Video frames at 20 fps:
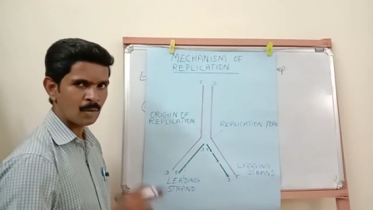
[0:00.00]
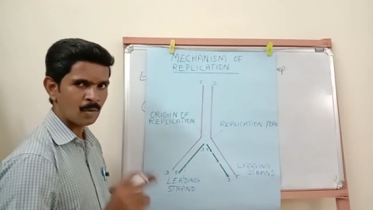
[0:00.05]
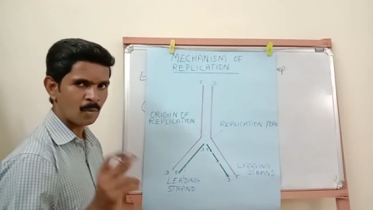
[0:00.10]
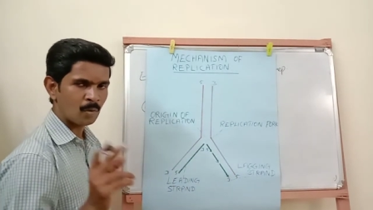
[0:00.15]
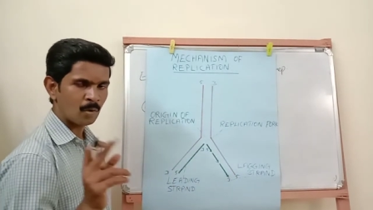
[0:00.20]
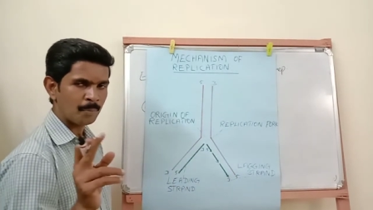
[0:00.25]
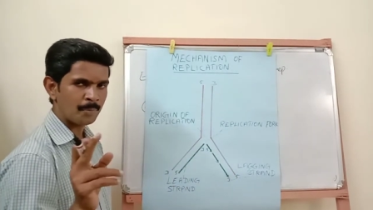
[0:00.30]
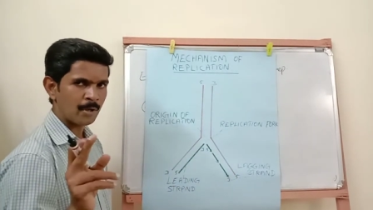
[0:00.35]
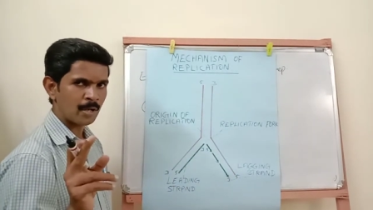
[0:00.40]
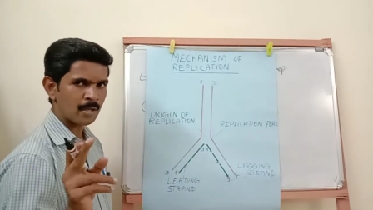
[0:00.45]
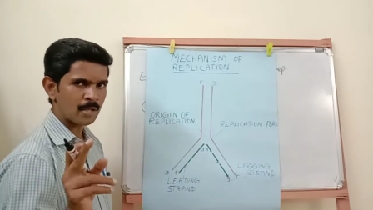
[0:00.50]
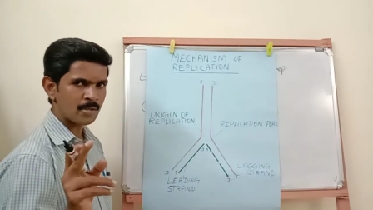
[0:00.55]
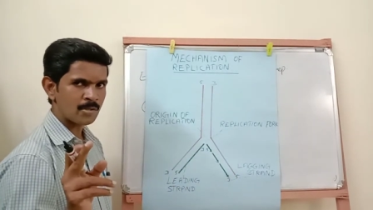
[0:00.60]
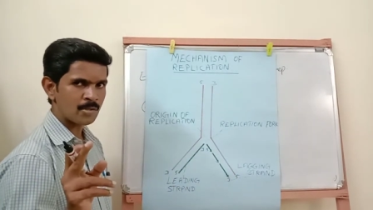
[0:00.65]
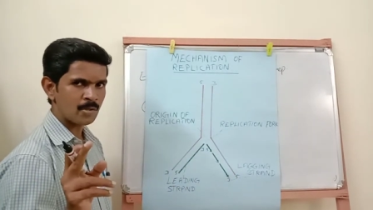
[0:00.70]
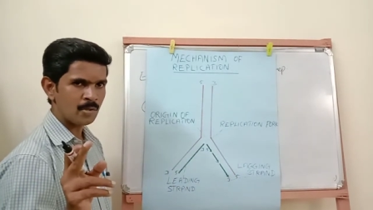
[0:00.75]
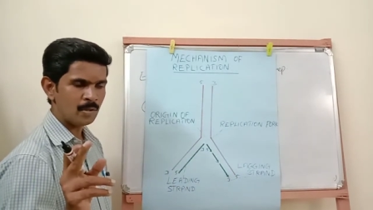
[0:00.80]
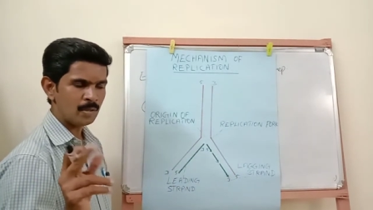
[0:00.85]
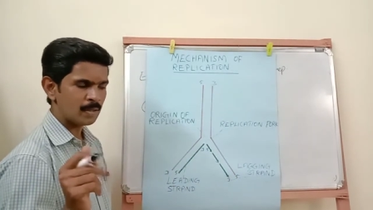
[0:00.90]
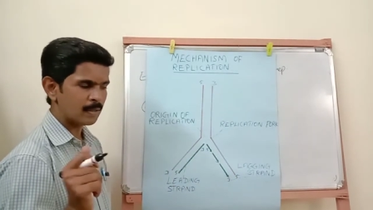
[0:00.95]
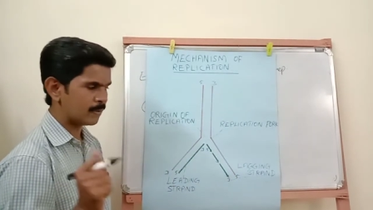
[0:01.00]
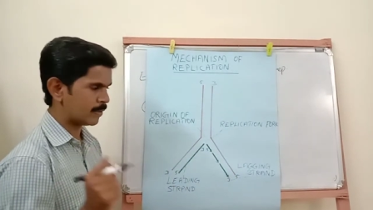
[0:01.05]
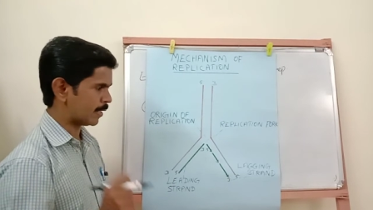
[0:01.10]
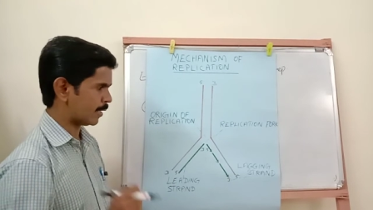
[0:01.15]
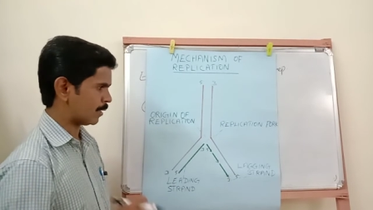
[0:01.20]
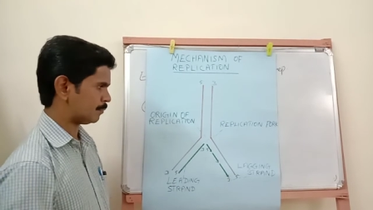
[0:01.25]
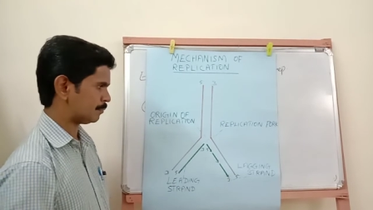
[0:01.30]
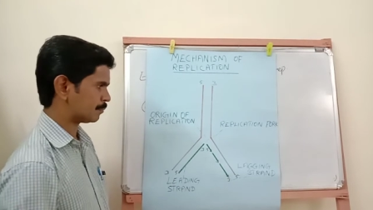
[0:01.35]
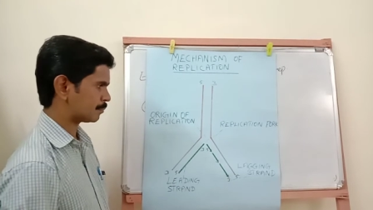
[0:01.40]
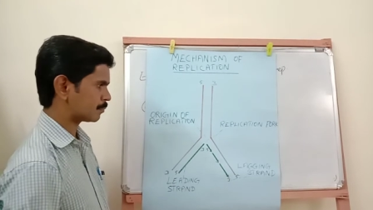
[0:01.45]
Hope you understood
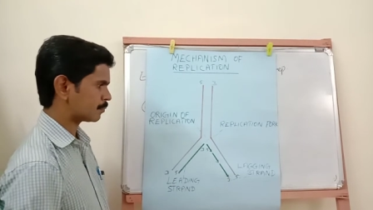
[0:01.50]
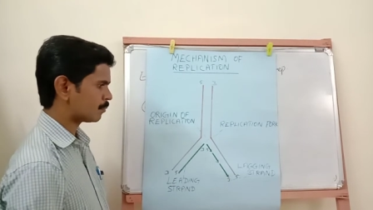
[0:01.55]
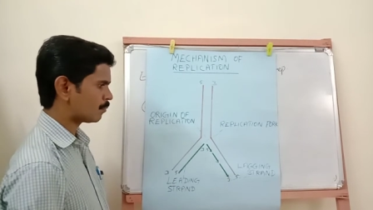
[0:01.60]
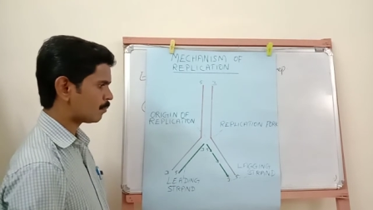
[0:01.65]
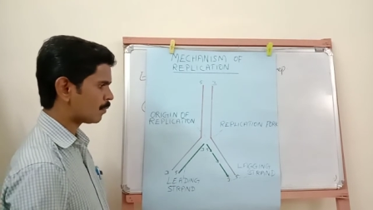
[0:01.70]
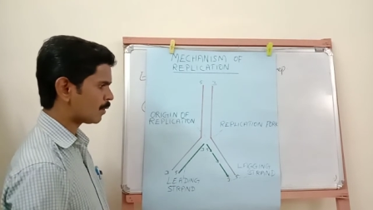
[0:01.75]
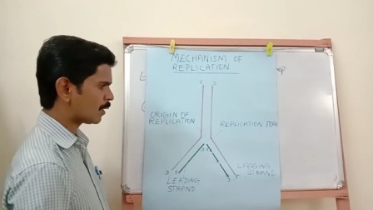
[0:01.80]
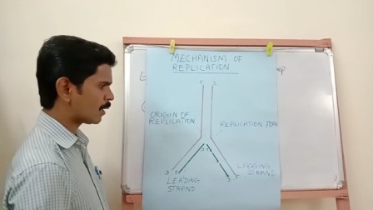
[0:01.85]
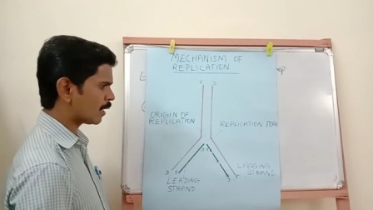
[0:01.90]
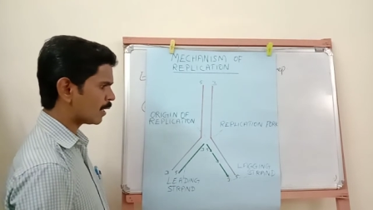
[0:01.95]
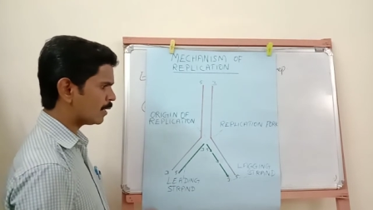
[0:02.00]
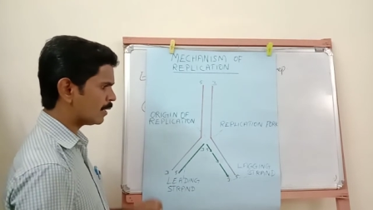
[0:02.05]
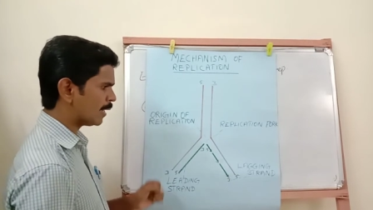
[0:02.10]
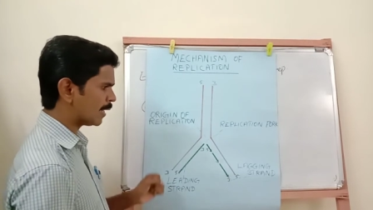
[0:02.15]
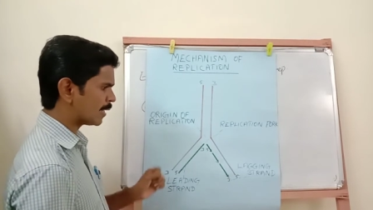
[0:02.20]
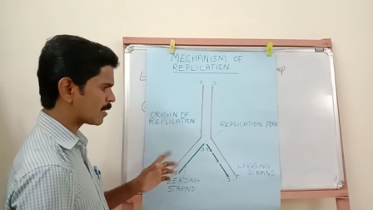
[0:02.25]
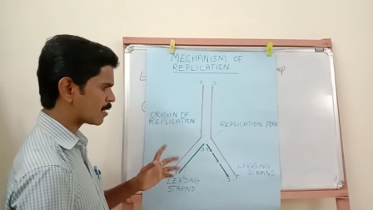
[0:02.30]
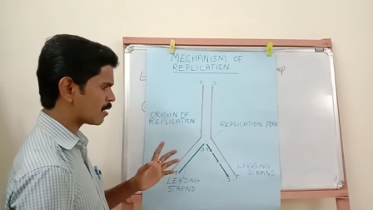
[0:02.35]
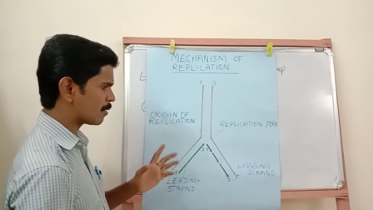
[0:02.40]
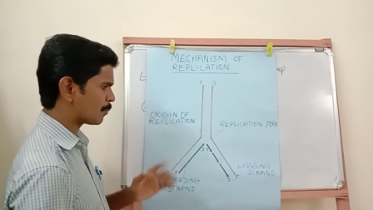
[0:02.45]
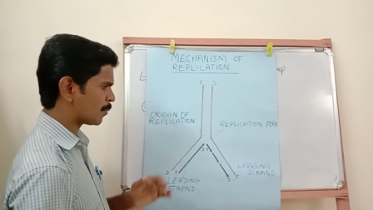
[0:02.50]
that. Next